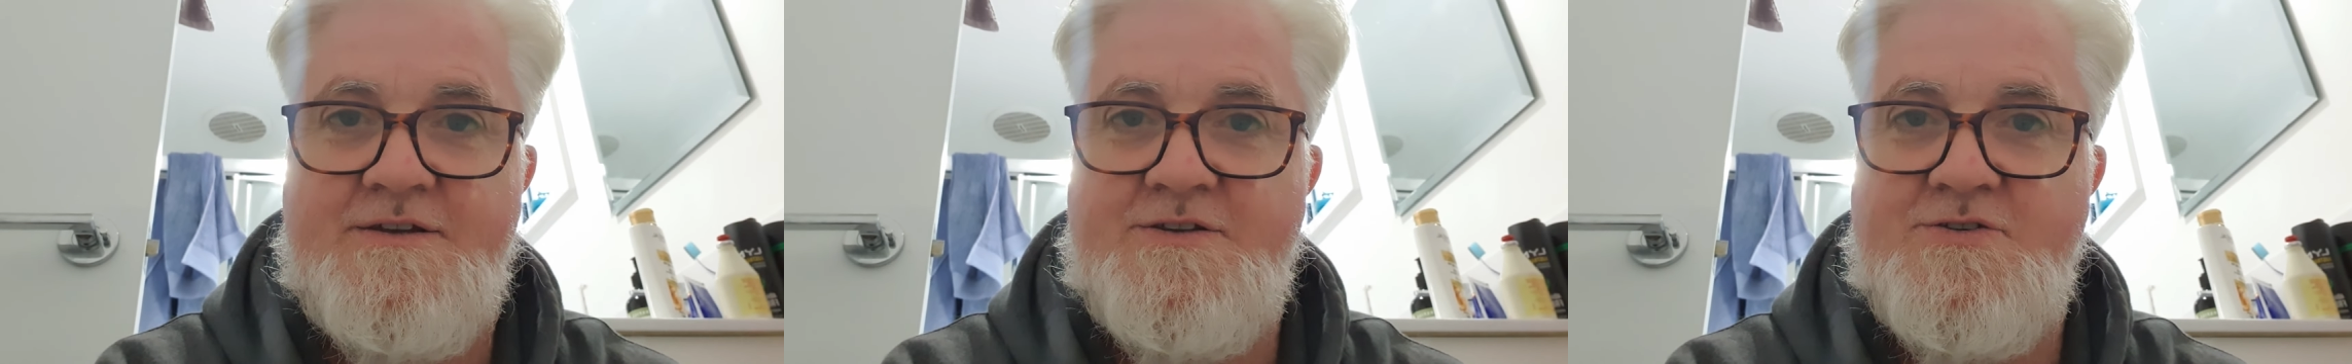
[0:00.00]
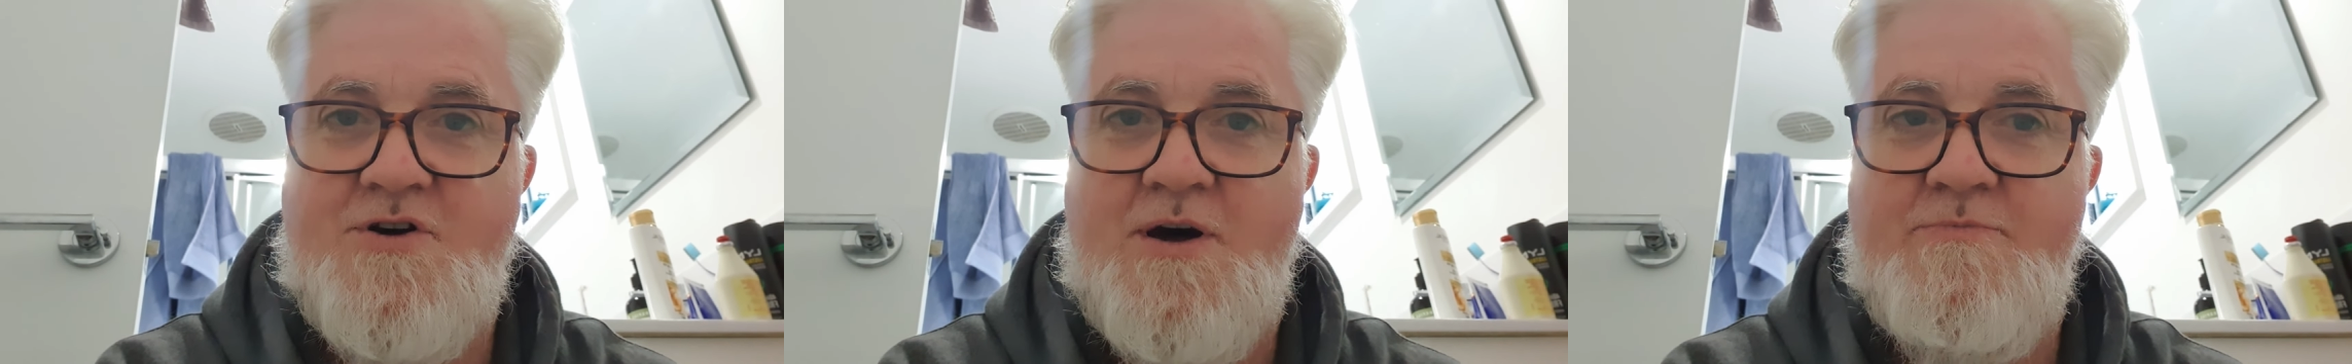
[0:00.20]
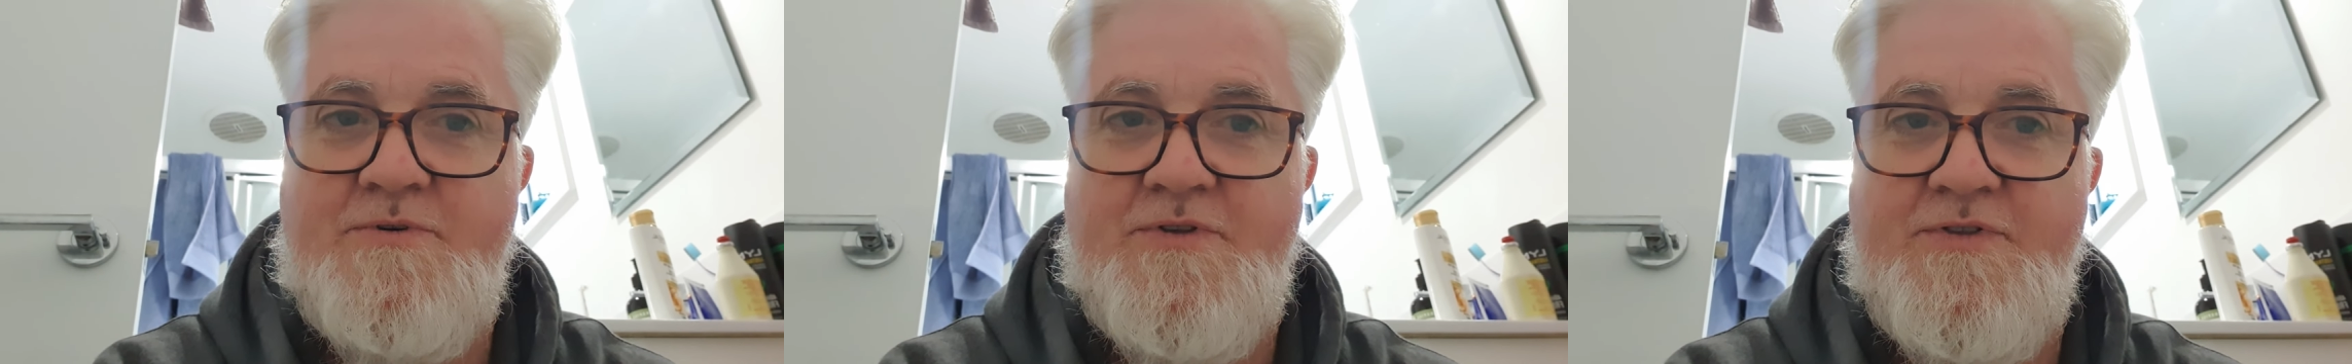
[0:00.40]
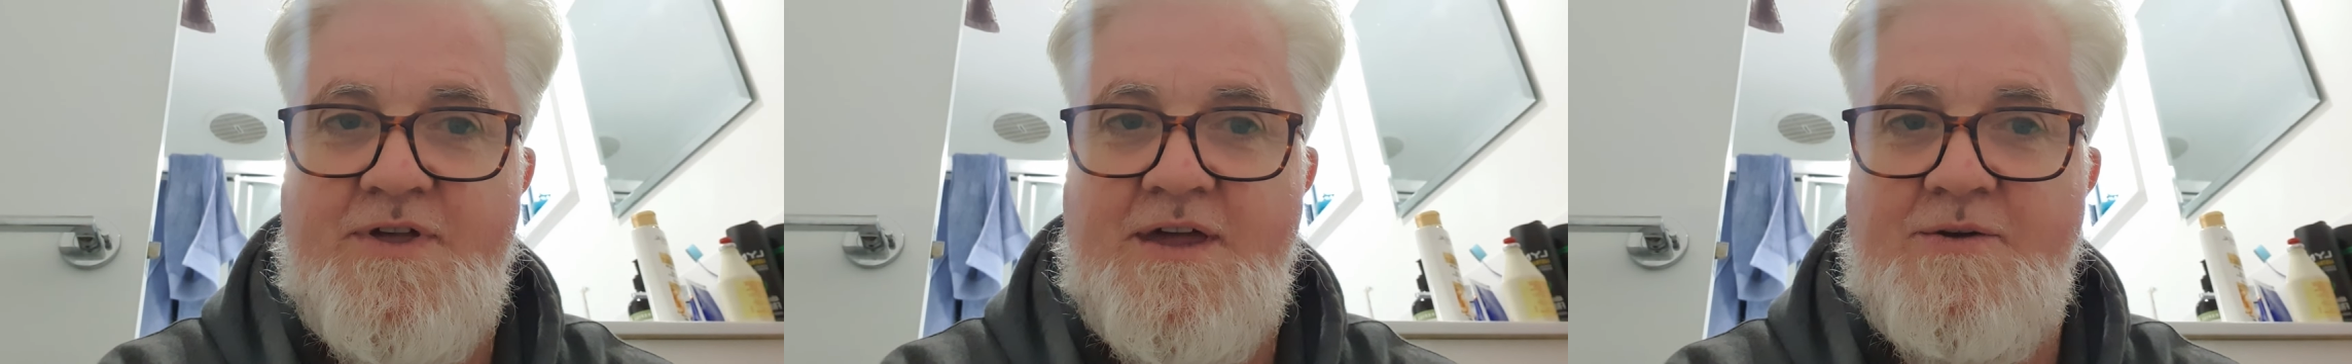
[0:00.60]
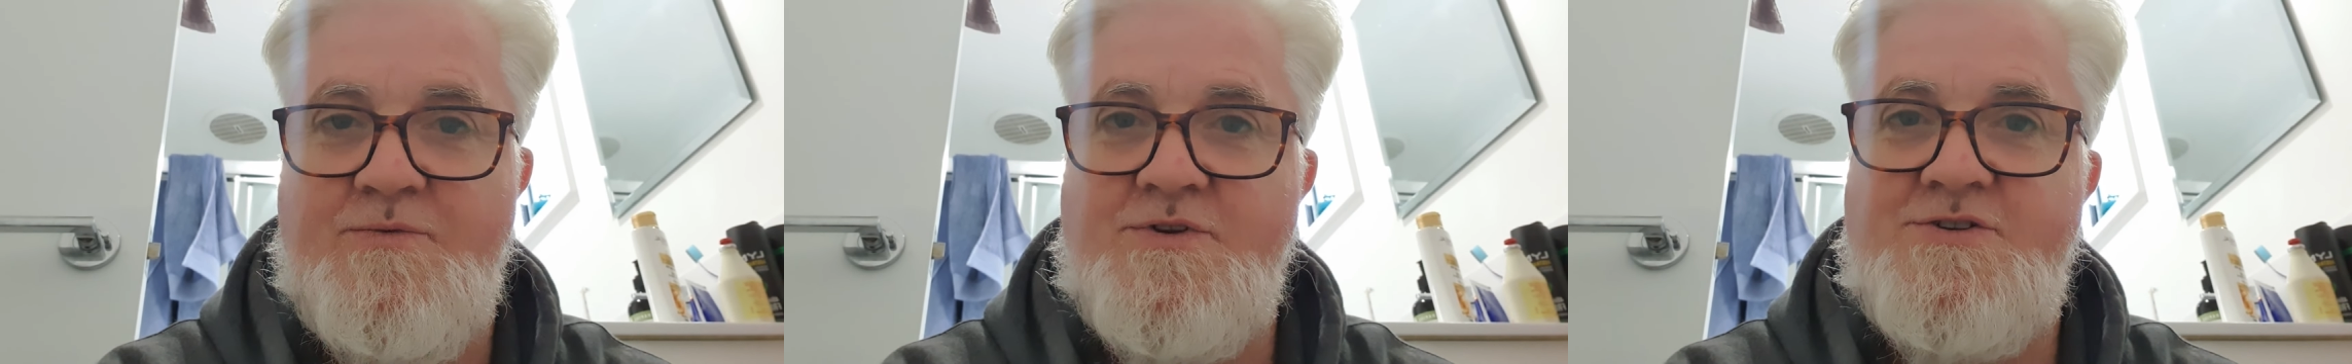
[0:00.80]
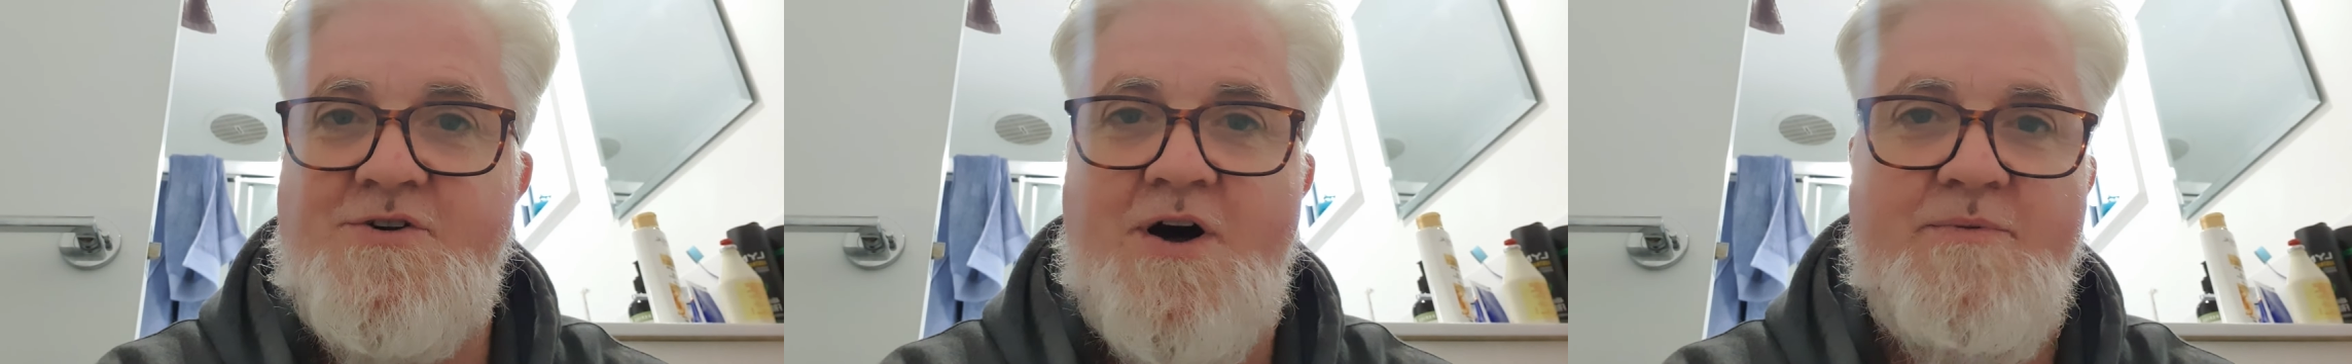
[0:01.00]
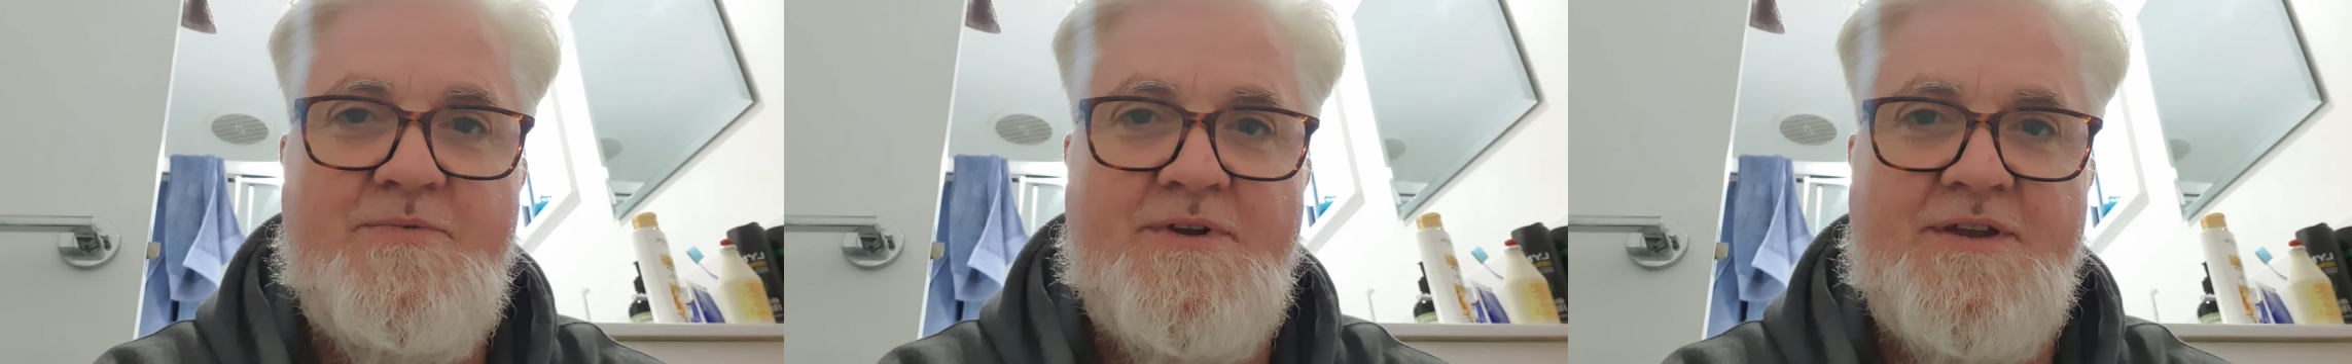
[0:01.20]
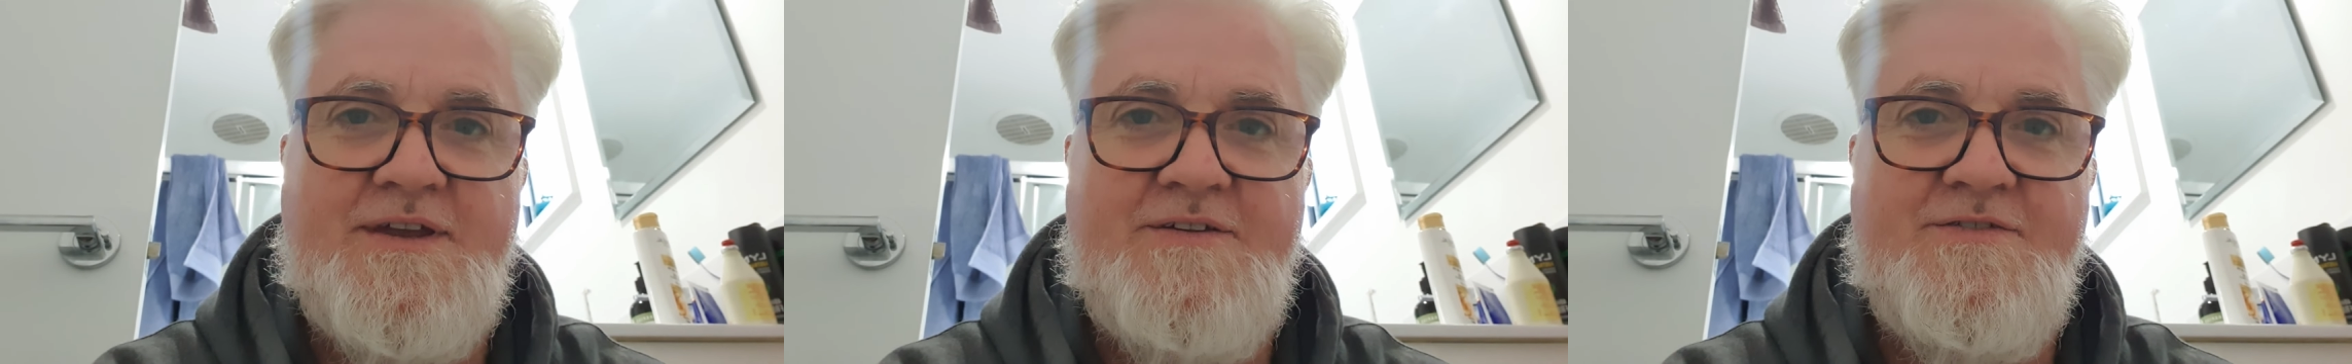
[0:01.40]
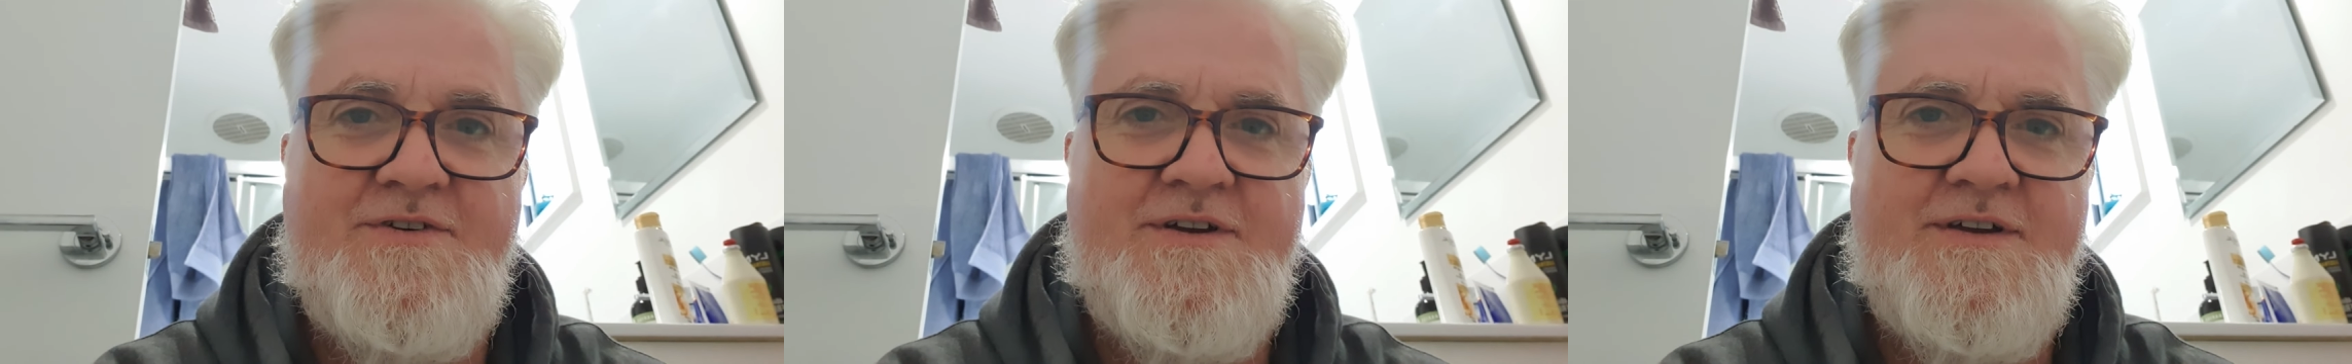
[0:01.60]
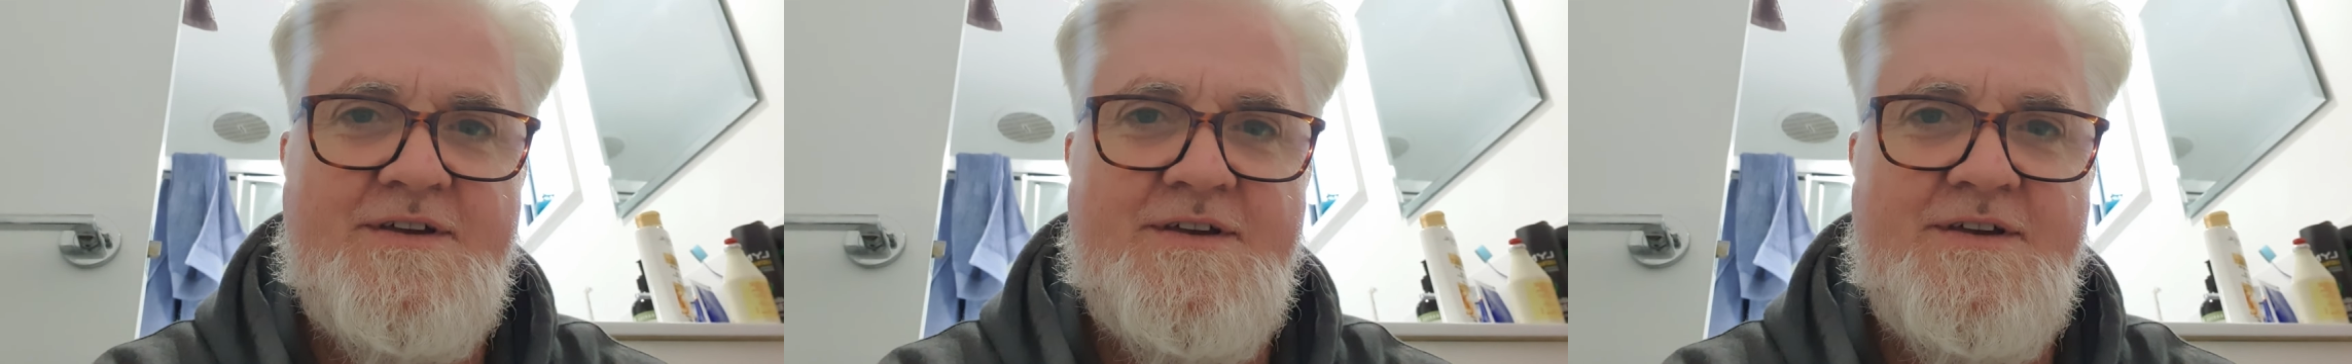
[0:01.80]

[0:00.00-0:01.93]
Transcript: type of thing, which I believe